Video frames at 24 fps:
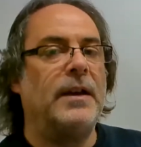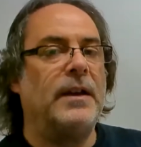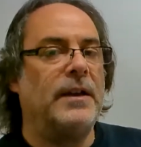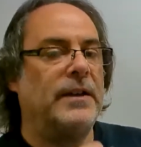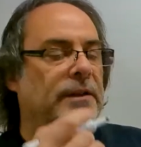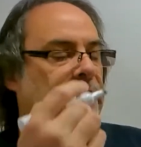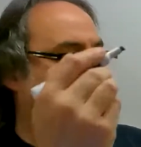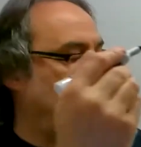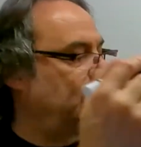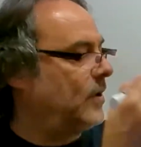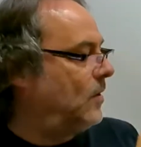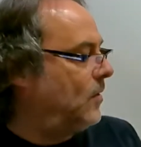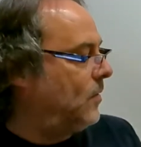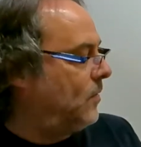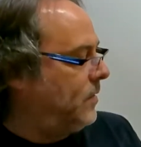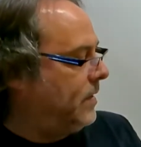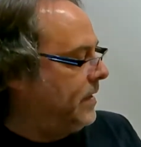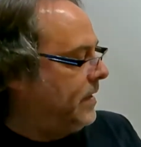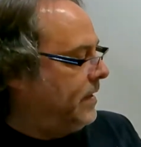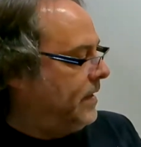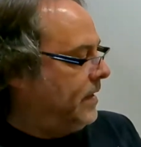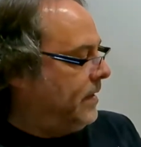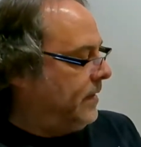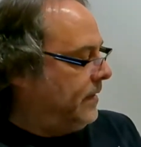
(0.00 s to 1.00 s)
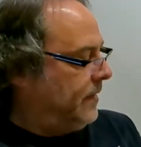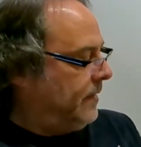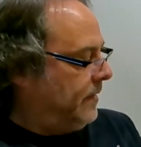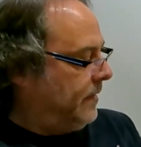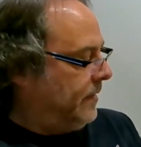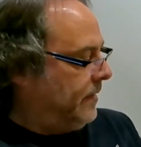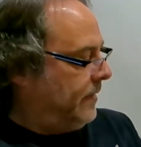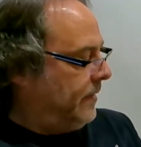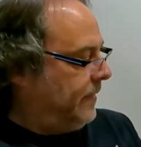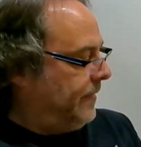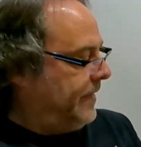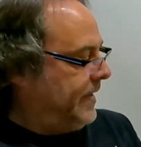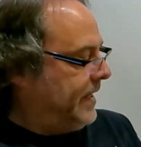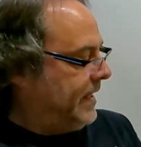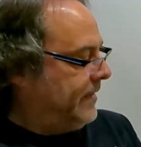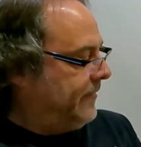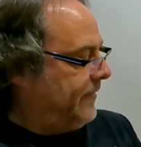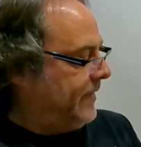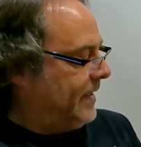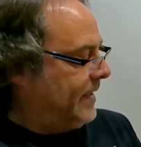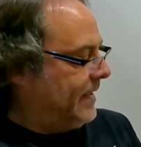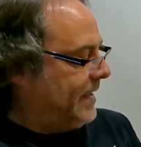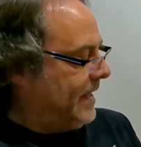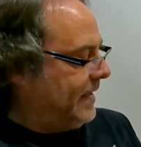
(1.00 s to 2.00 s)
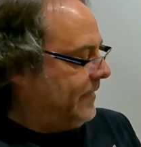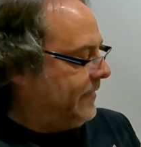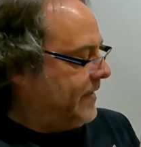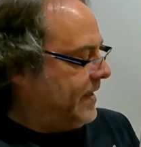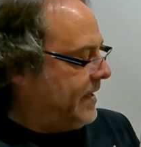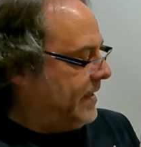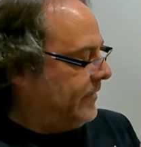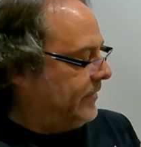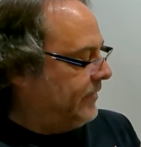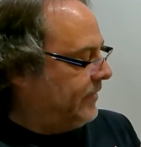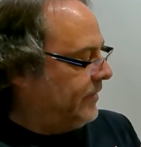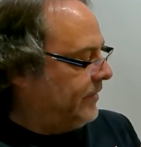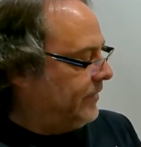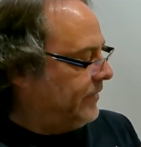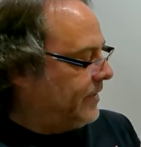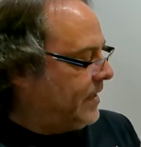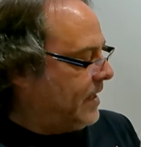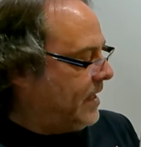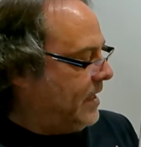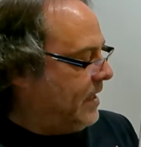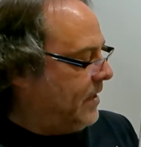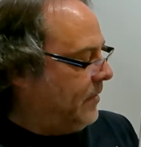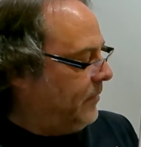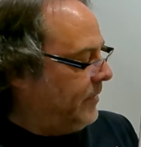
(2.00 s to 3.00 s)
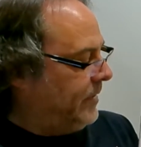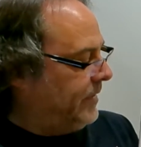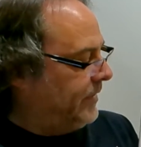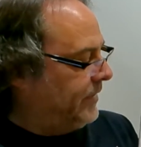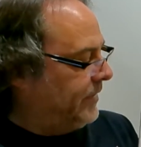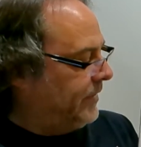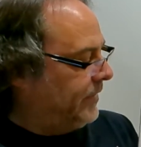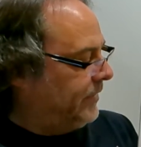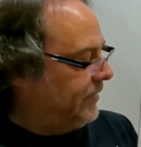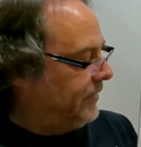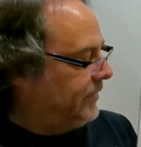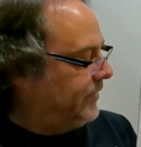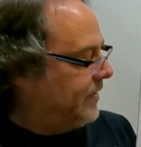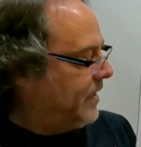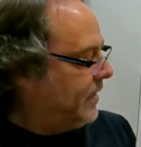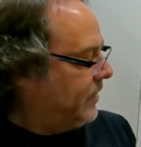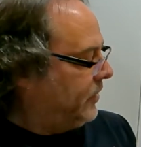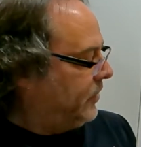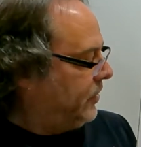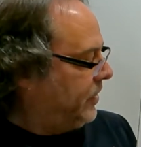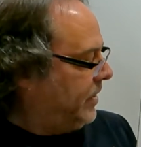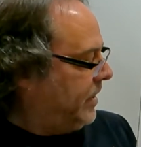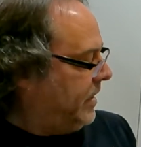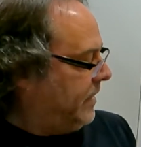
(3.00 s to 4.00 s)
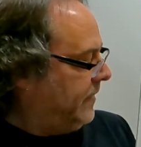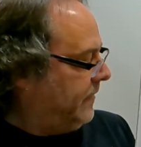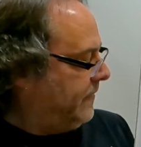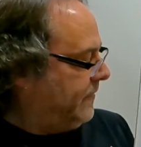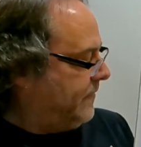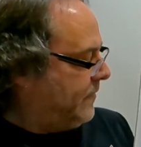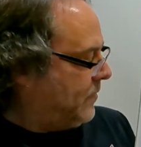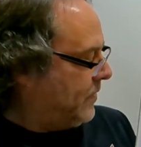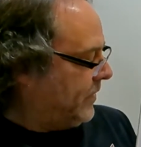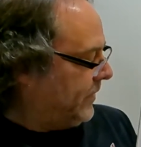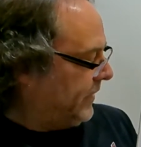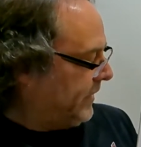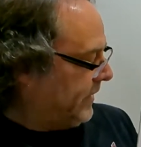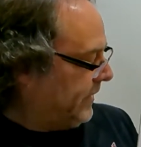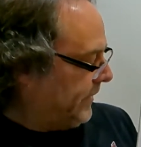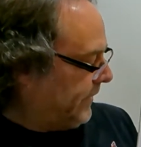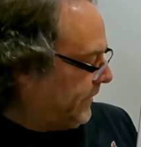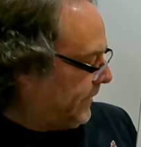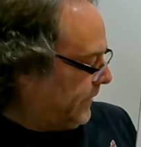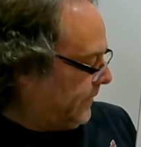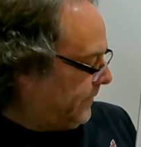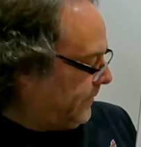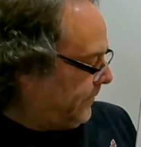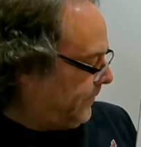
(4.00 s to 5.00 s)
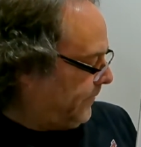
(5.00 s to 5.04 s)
So think of it like this. There's always suctioning forces